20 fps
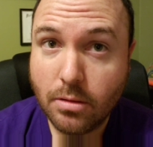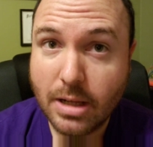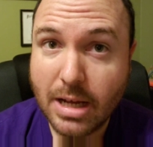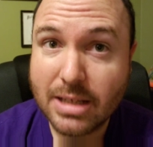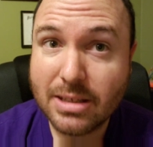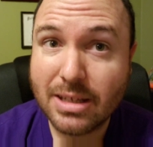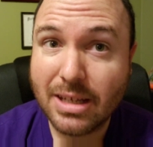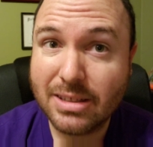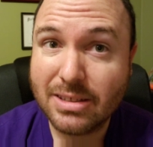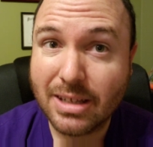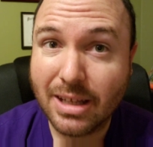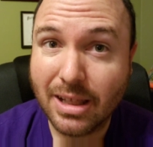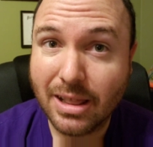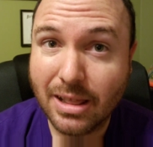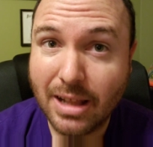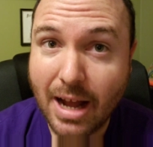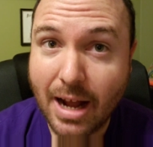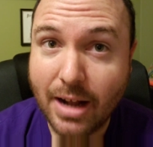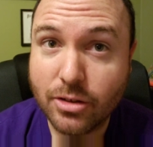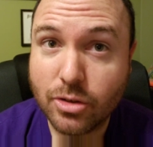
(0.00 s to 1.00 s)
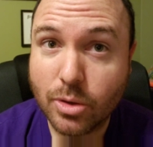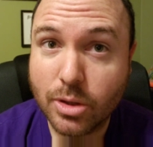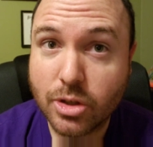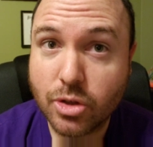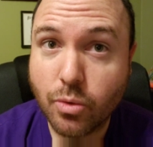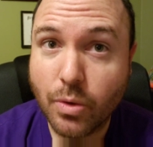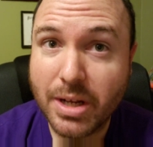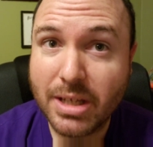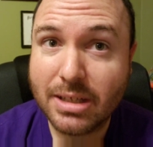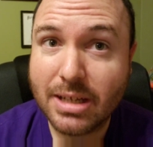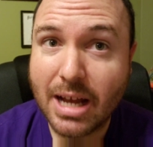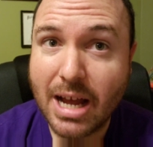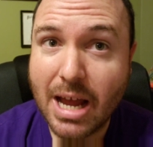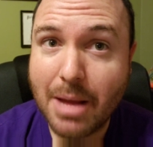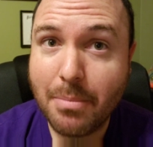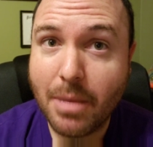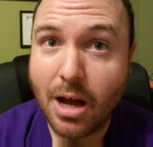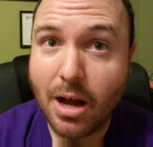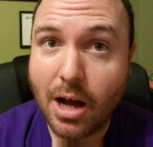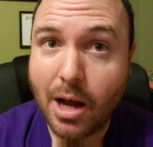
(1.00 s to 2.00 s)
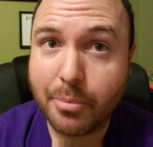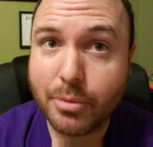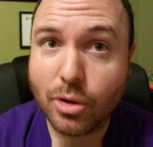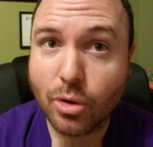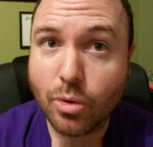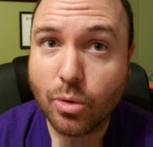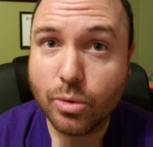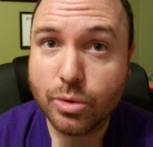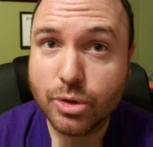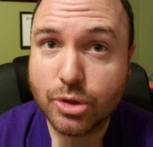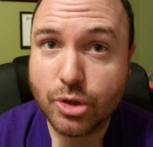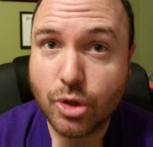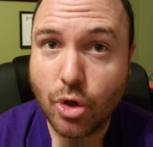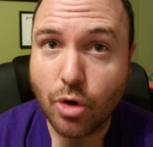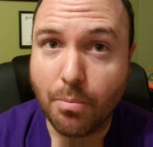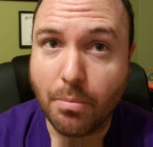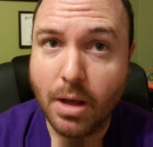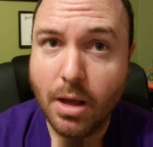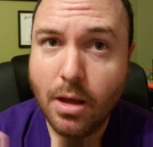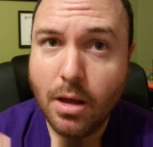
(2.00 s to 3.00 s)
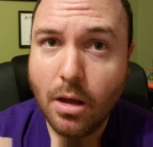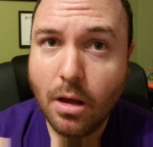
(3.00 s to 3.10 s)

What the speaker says: That's a lot. So it's 20 time optical zoom,